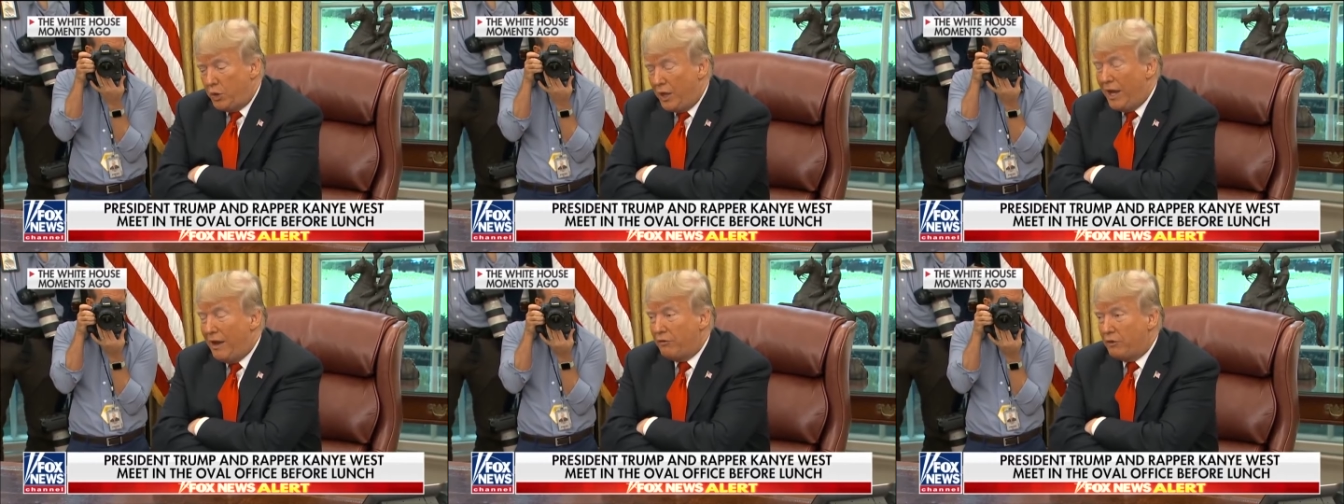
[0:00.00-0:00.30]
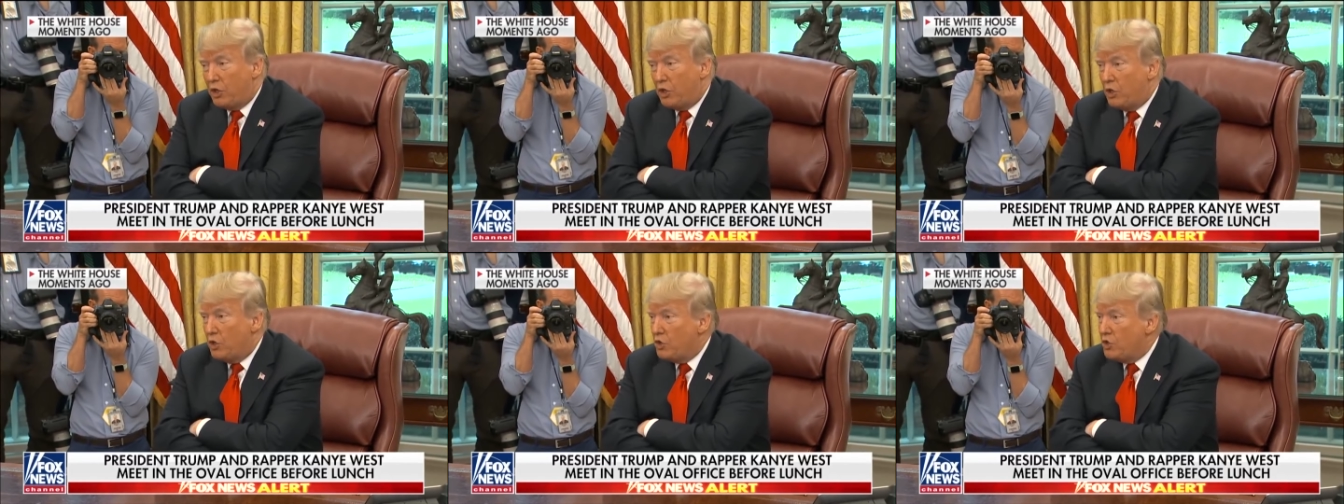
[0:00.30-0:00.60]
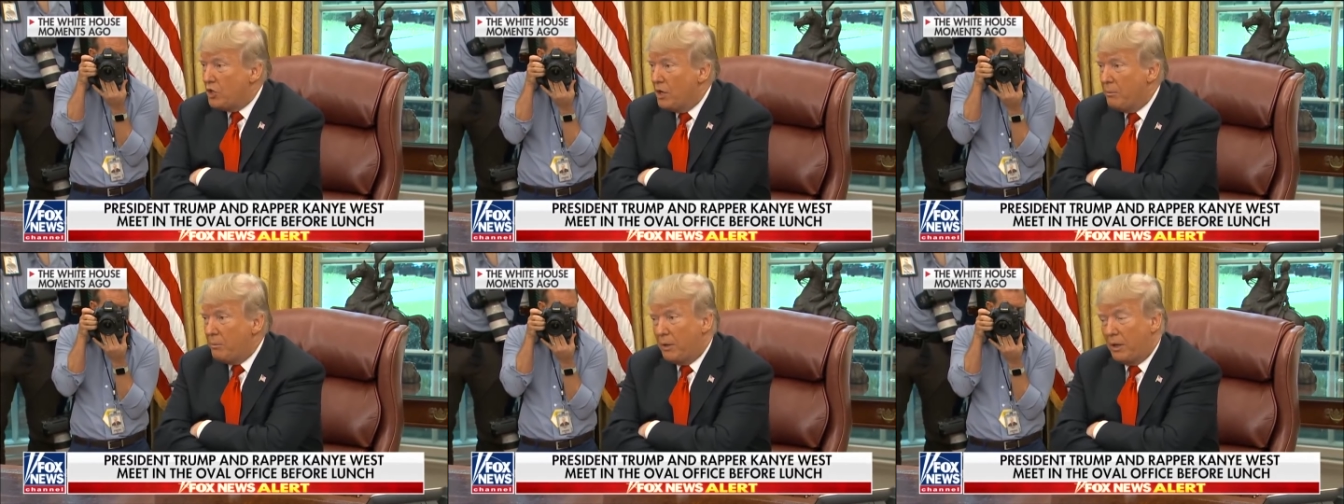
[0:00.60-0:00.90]
they have to do
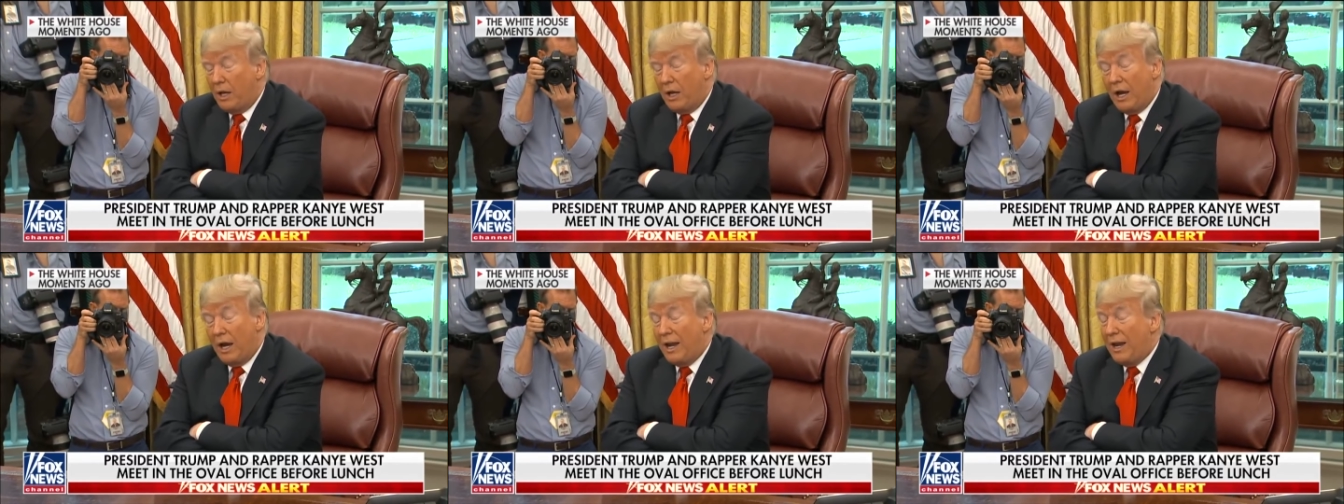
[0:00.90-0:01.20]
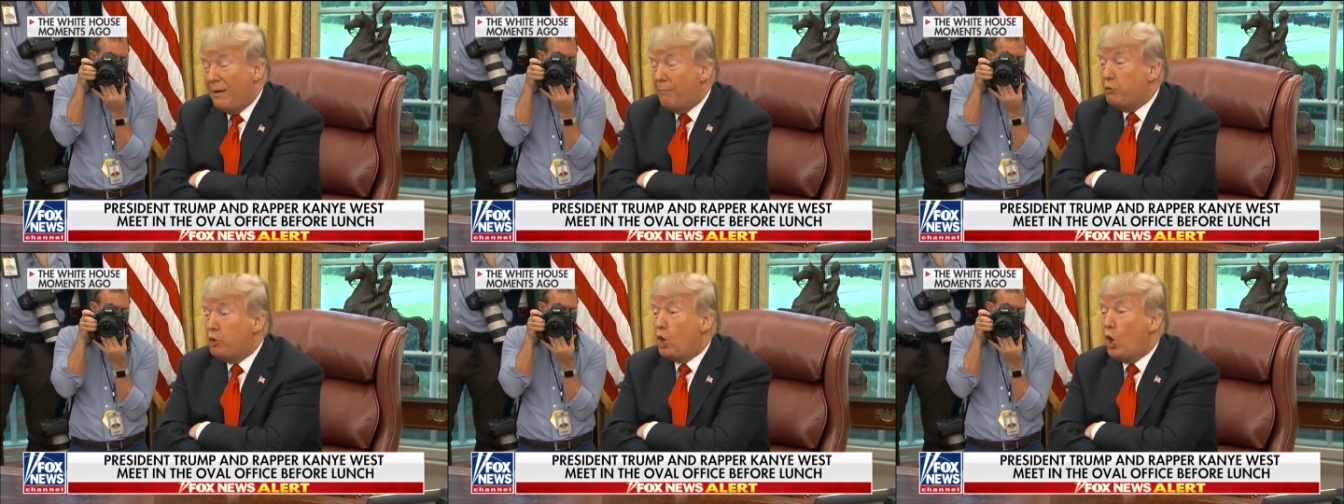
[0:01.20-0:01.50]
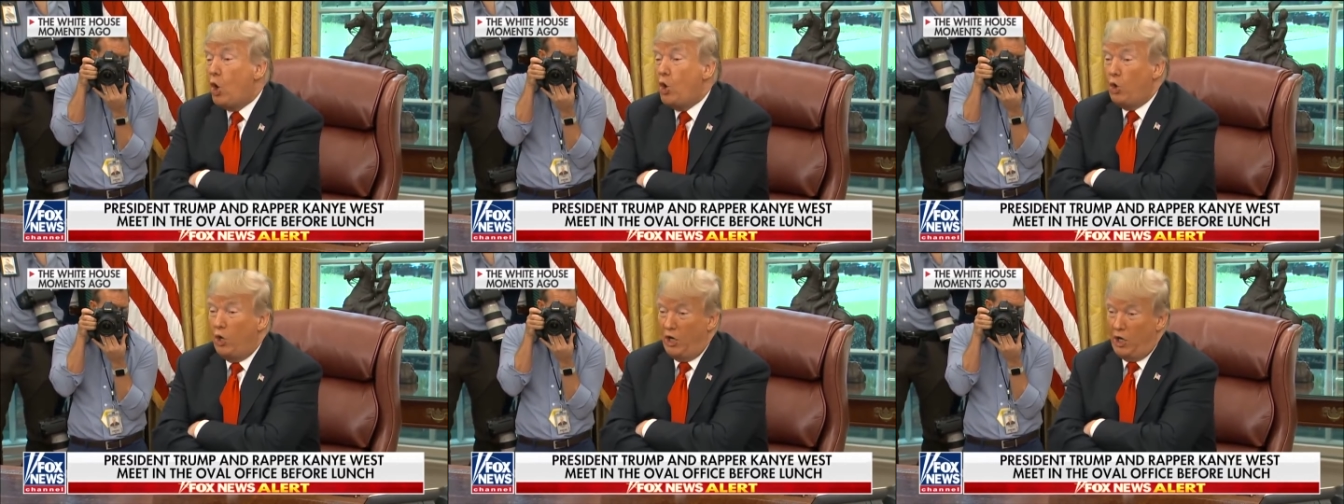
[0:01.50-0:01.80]
something. And I am
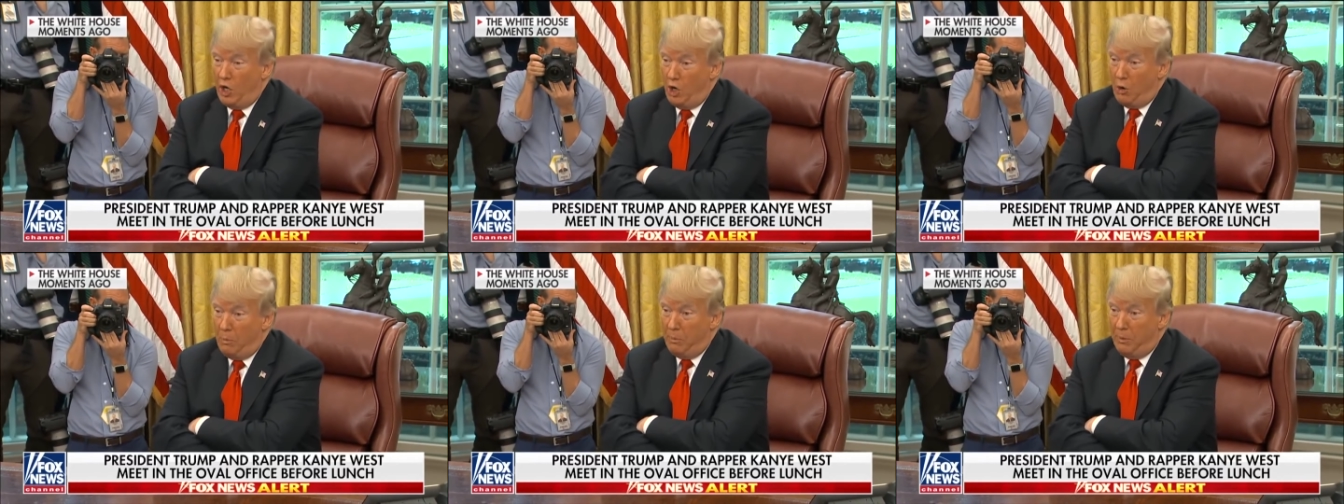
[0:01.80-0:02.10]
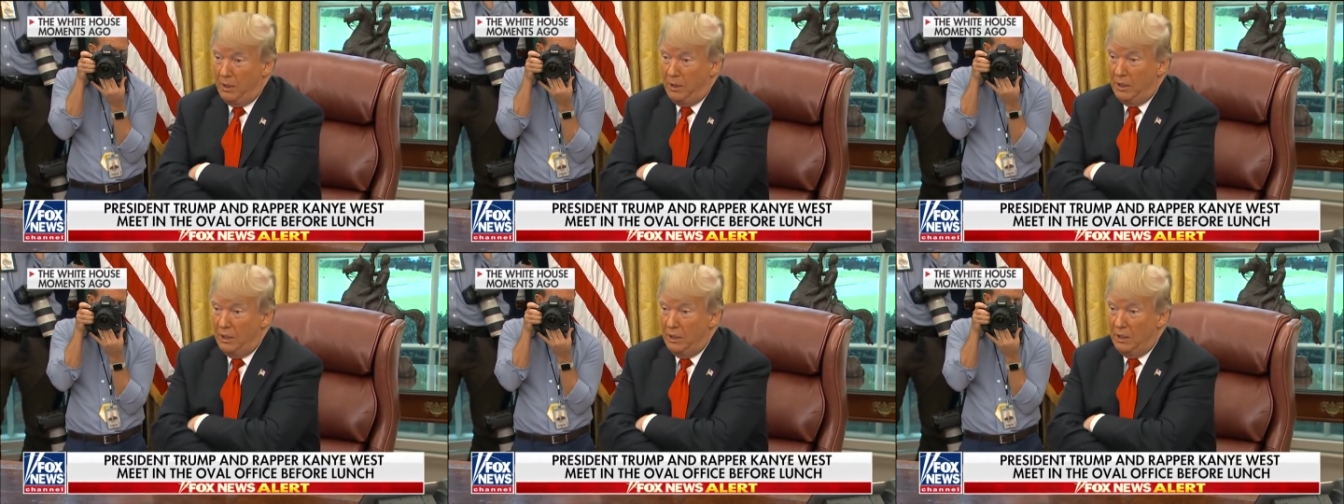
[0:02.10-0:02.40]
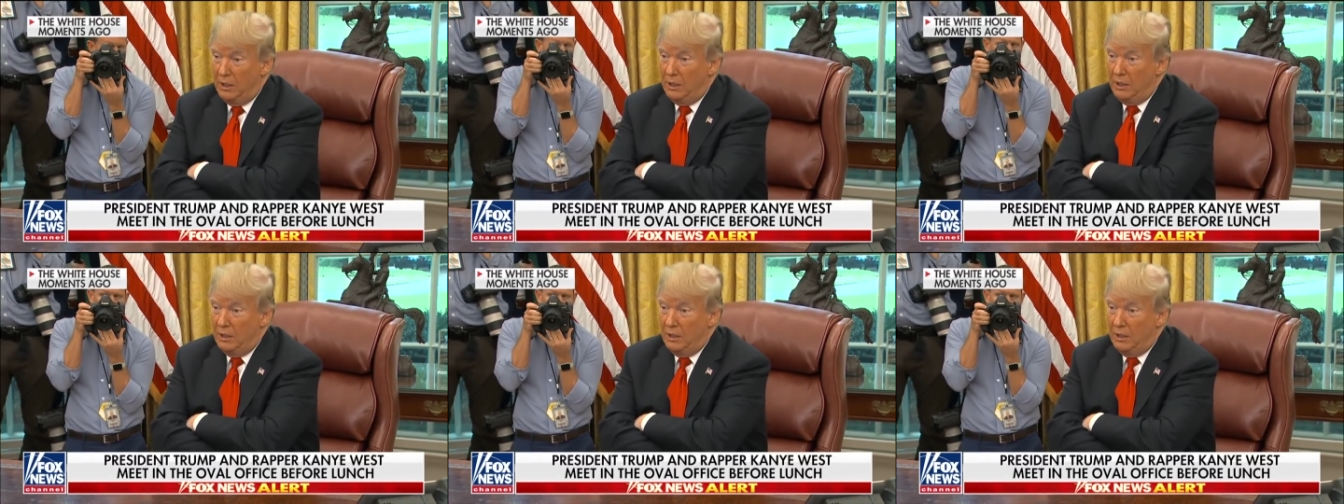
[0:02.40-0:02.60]
totally open.